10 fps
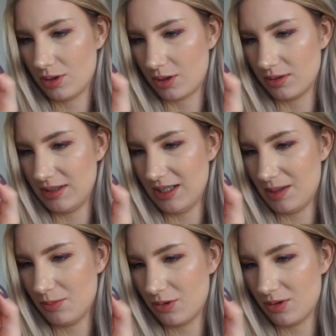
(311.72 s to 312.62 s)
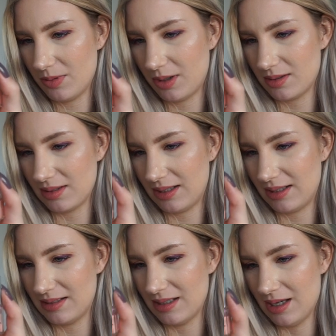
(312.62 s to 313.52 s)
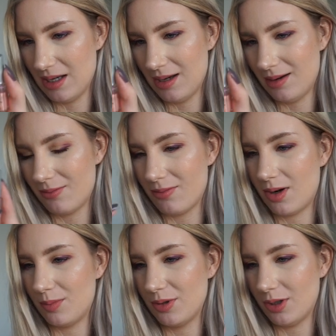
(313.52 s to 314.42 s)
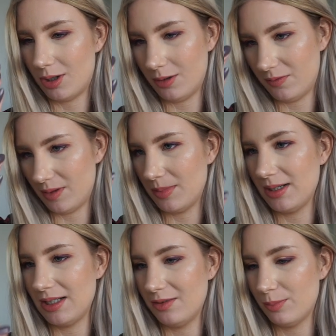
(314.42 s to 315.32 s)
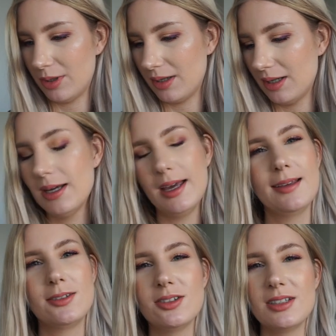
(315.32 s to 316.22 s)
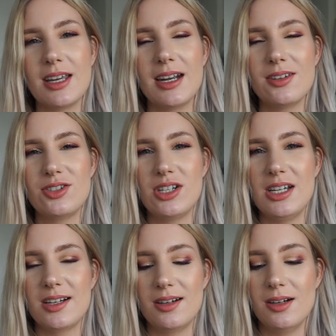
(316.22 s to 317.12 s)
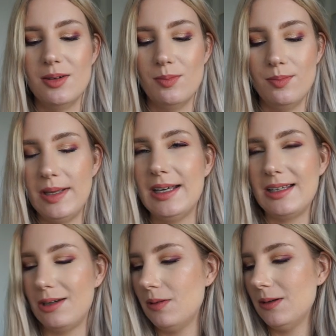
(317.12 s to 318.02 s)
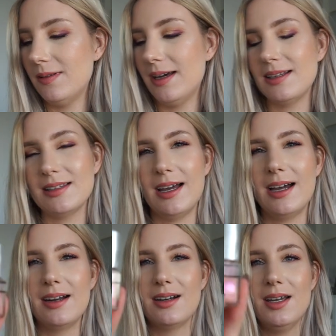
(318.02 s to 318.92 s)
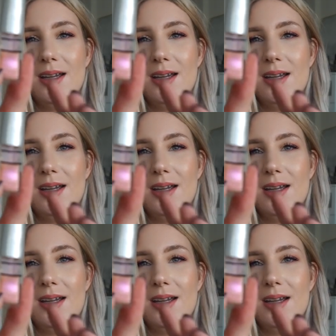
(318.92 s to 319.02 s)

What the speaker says: can't see anymore because it is rubbed off, I believe. But it's just a kind of sheer pinky reflect, and